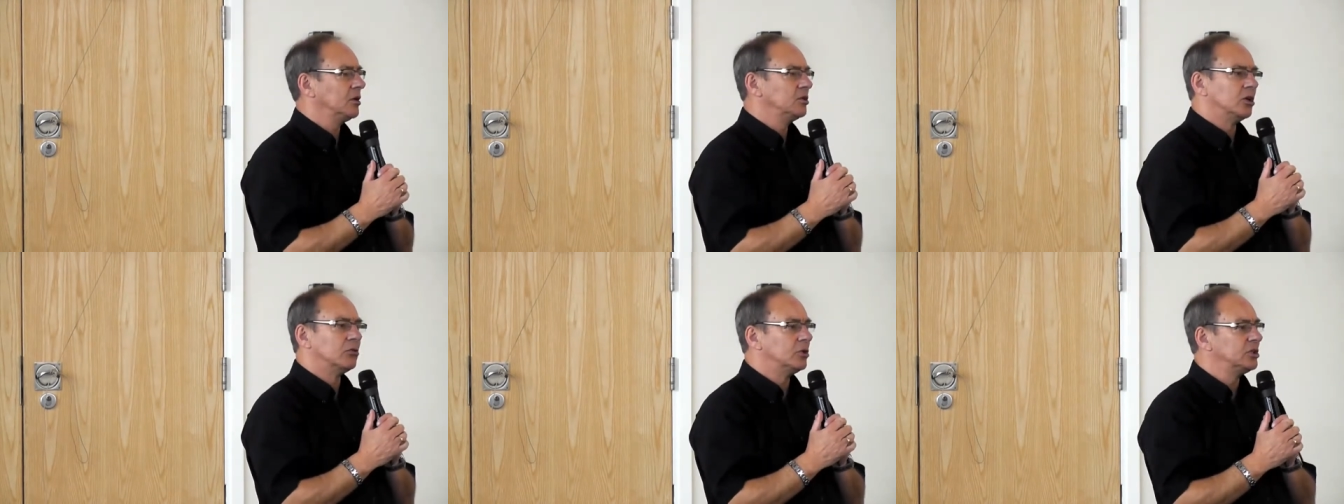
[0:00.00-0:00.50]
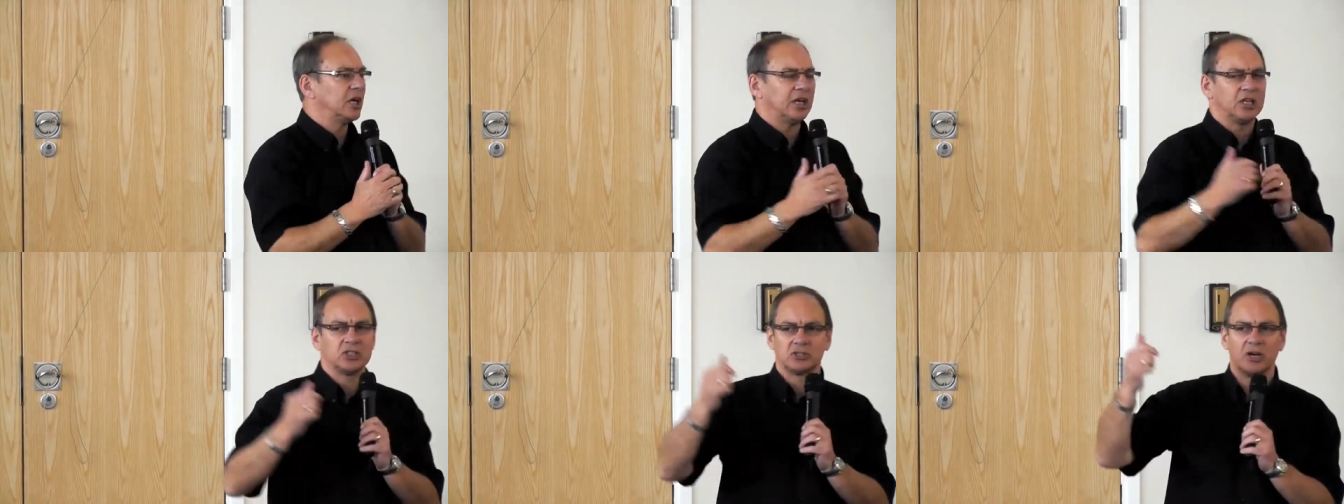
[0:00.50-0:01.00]
No wonder
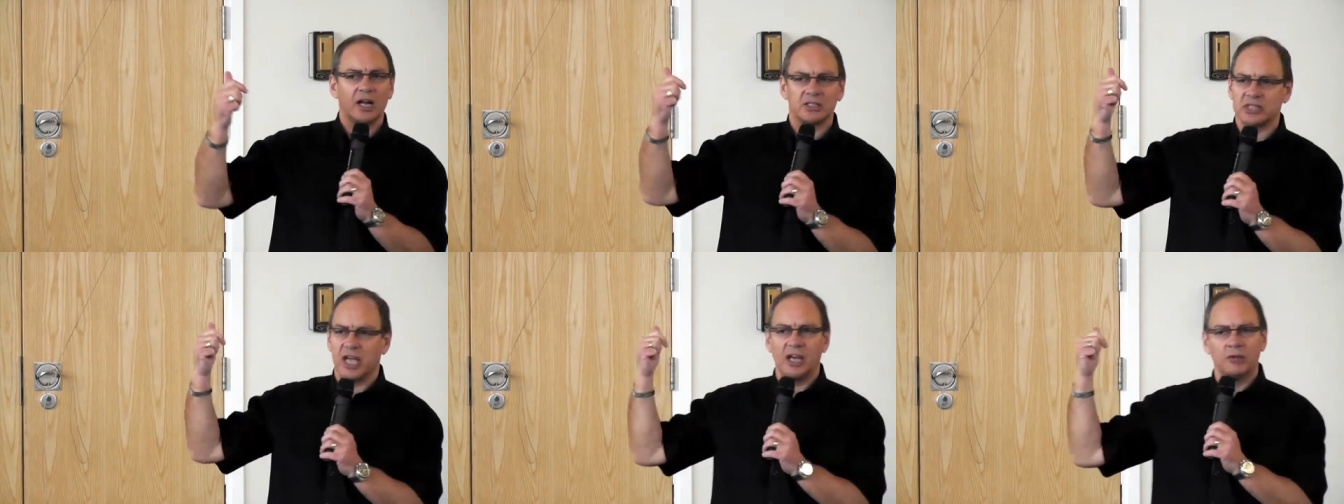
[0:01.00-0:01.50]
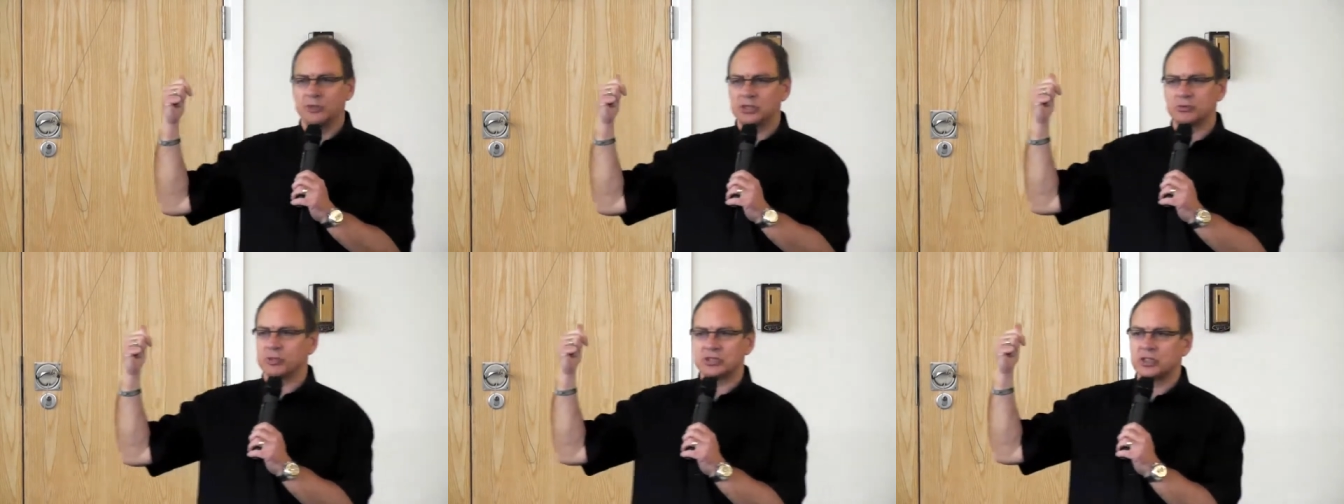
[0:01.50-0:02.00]
Israel's
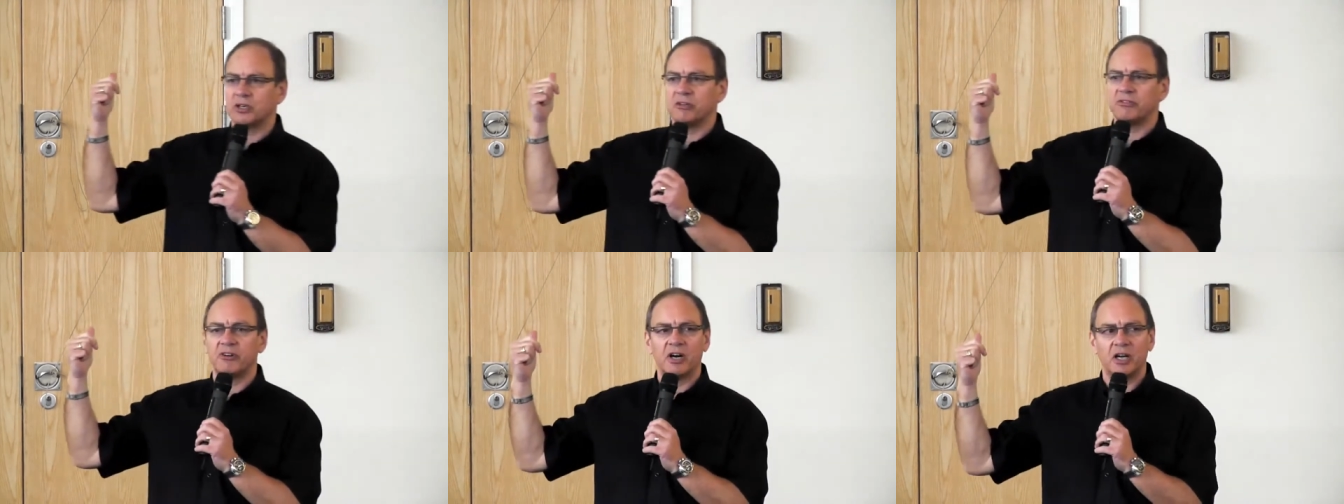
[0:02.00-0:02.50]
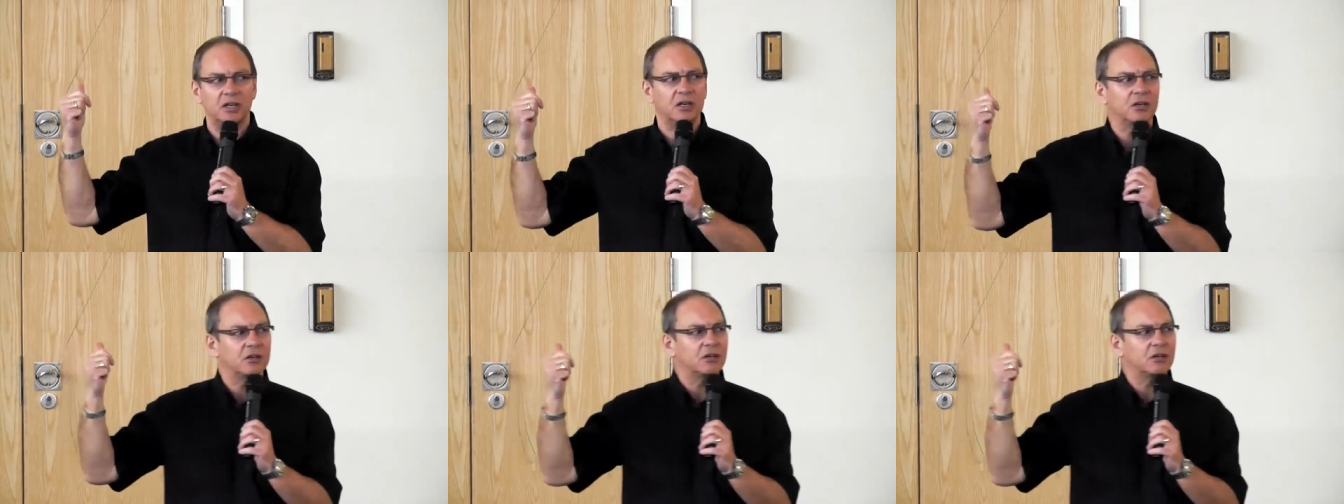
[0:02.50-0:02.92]
enemies were terrified